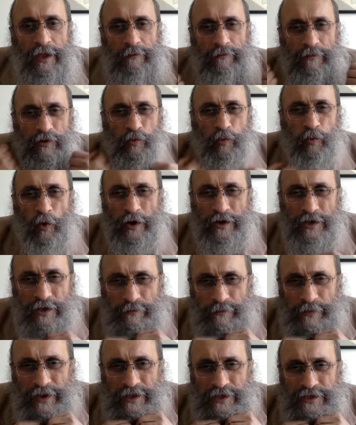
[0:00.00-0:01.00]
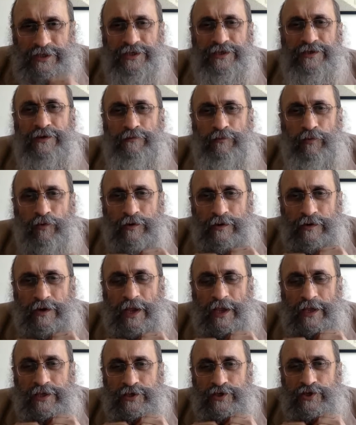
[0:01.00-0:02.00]
But what the Pegasus report
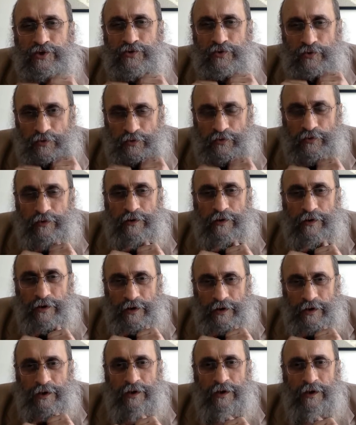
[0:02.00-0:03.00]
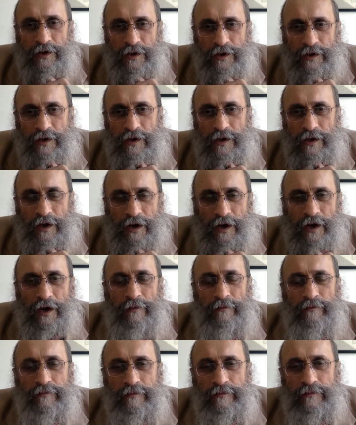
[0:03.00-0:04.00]
has shown,
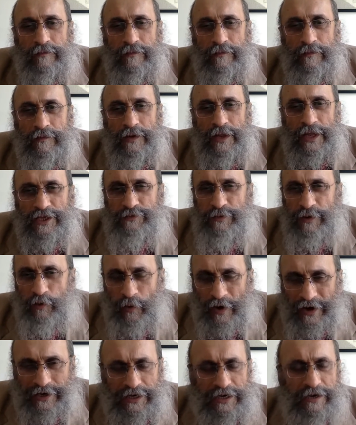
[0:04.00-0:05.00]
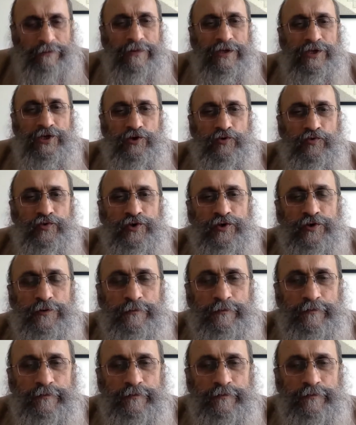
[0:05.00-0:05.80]
uh, it's been widely misused.